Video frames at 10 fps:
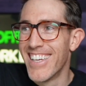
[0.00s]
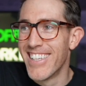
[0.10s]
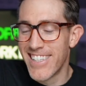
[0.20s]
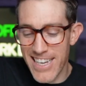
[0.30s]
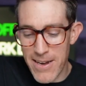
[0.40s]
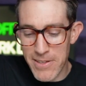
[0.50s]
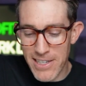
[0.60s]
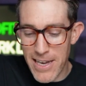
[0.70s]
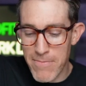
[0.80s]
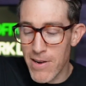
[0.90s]

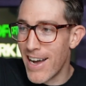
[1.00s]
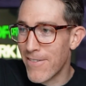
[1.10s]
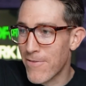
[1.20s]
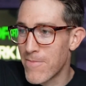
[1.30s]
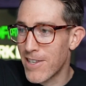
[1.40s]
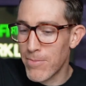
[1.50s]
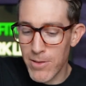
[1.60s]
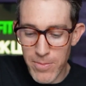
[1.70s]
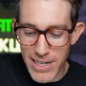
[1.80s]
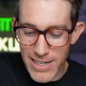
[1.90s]
ZappyChat bot from this
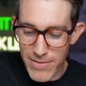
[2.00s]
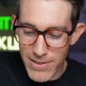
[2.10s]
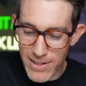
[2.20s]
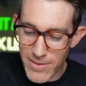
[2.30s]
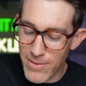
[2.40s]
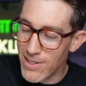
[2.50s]
perspective, so we'll